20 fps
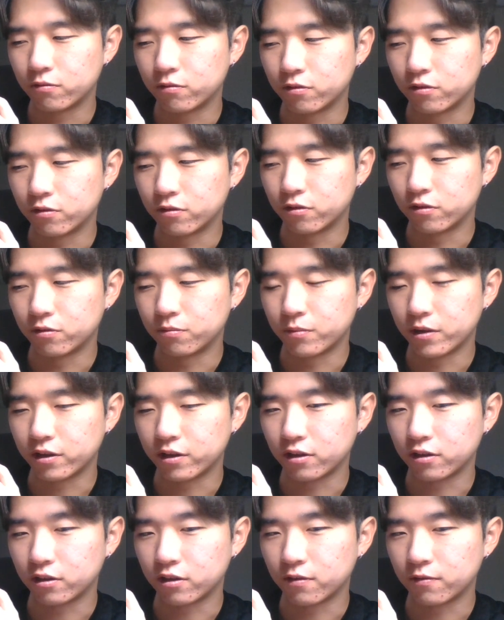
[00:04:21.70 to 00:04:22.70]
were
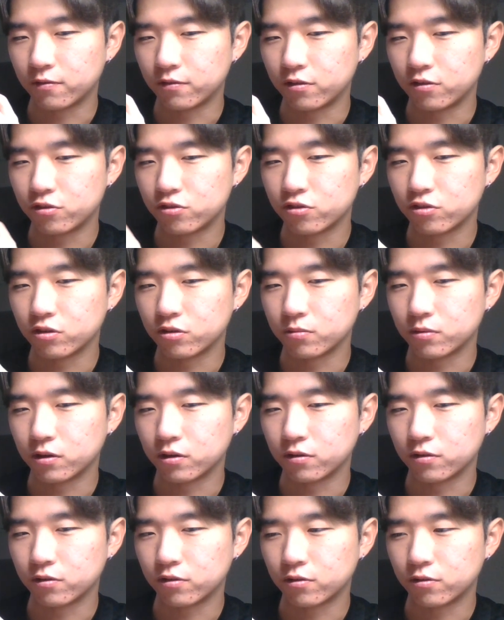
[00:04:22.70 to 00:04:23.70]
making definition
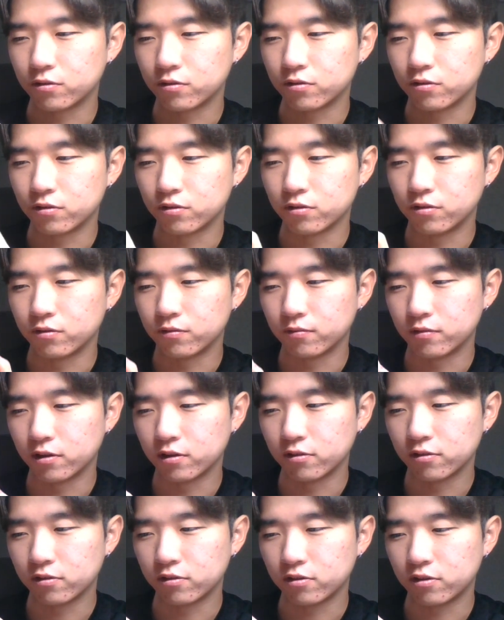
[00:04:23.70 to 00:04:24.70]
about a certain
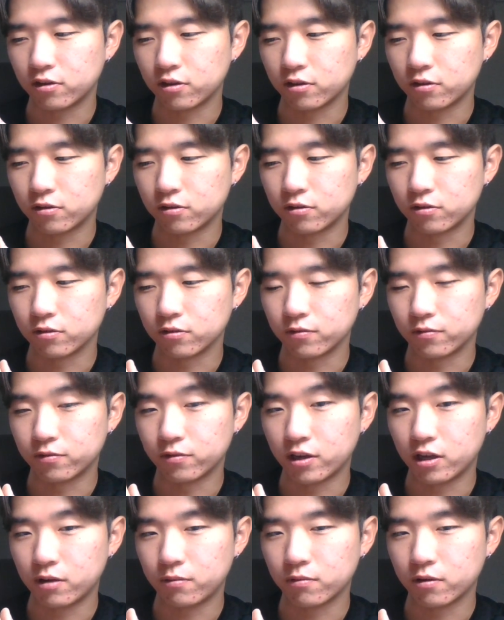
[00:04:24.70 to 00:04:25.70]
velocity called
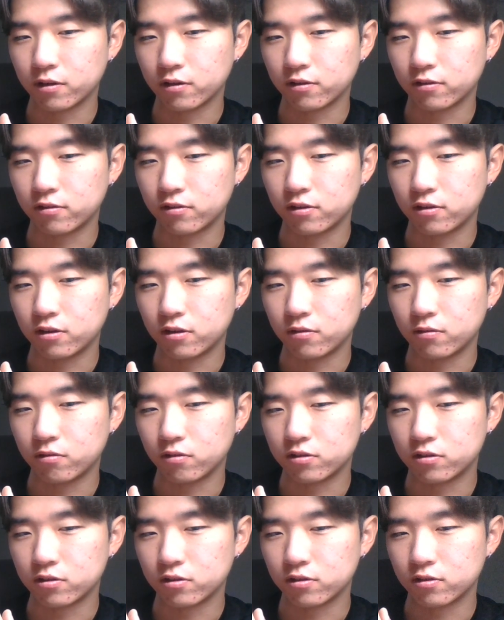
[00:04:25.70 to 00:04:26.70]
wave velocity,
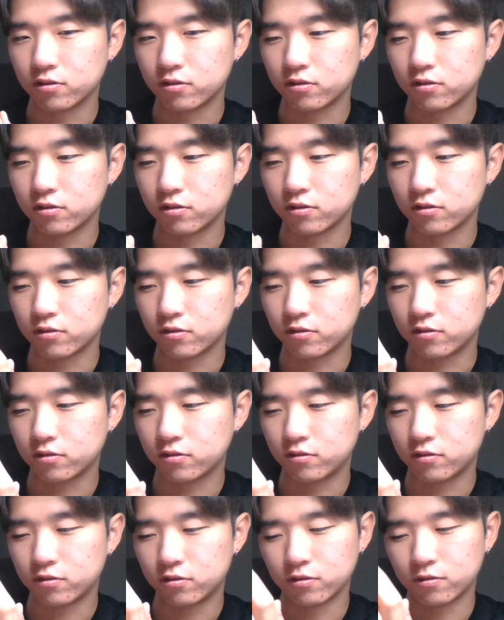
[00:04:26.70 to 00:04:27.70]
which is
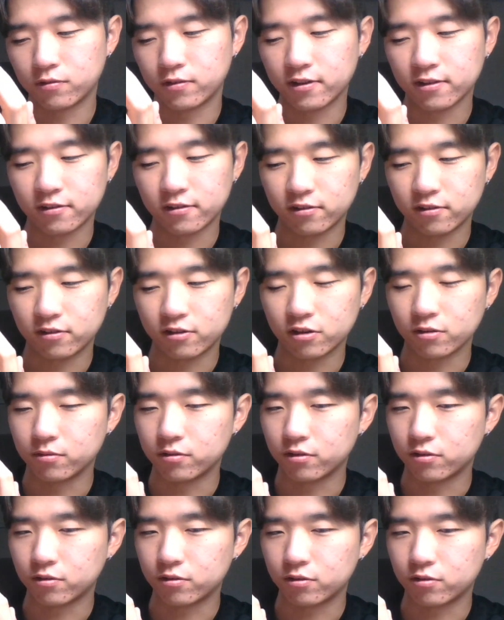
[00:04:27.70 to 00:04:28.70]
the velocity of
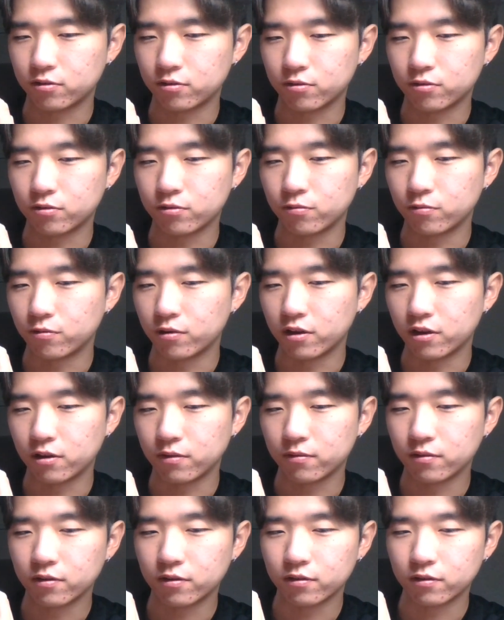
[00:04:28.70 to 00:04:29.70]
this certain
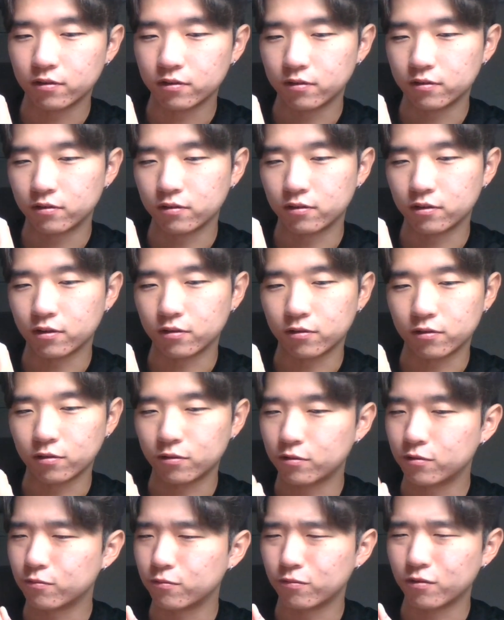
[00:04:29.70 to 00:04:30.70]
wave. Not
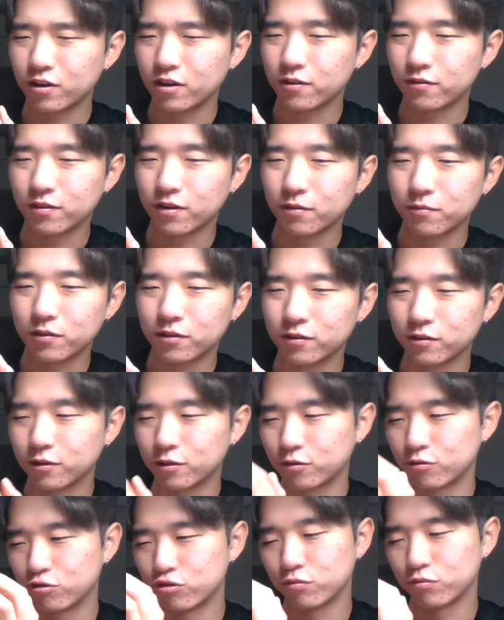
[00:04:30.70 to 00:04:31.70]
certain wave, I mean the
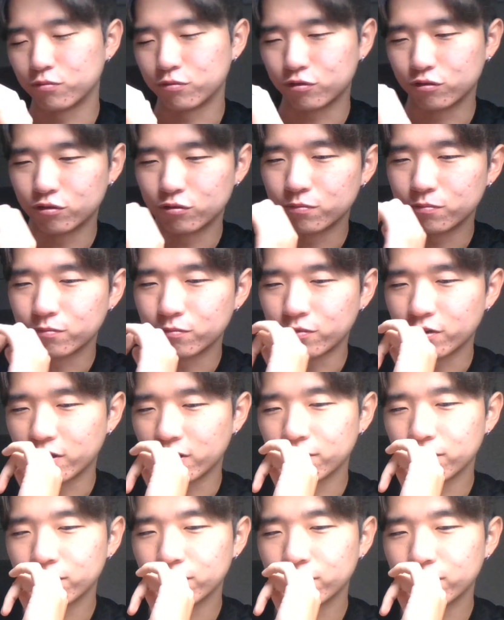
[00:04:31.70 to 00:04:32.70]
group
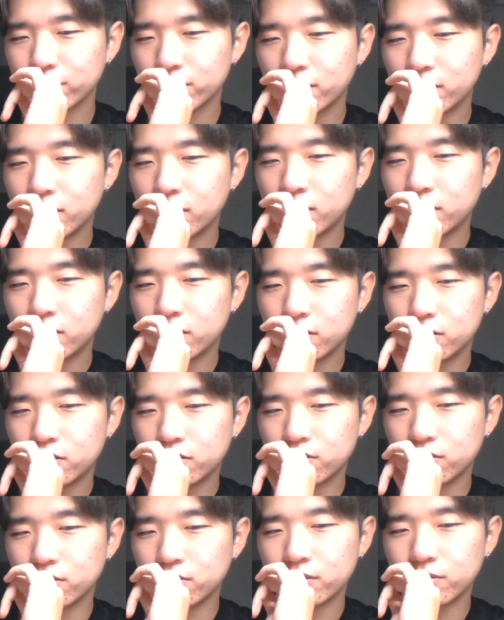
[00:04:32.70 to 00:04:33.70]
wave
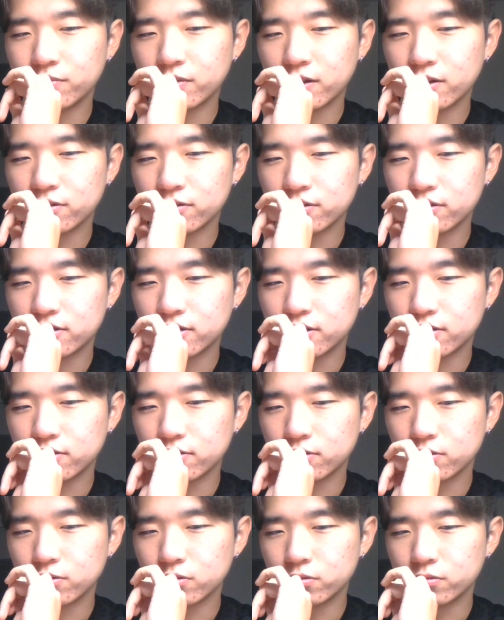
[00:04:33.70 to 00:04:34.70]
of the velocity.
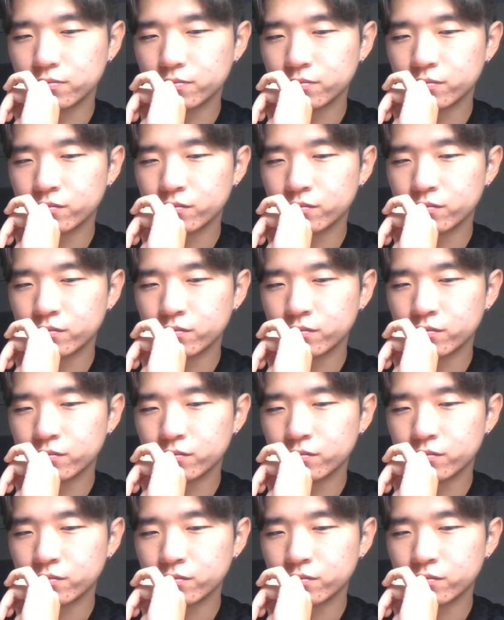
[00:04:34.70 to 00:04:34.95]
So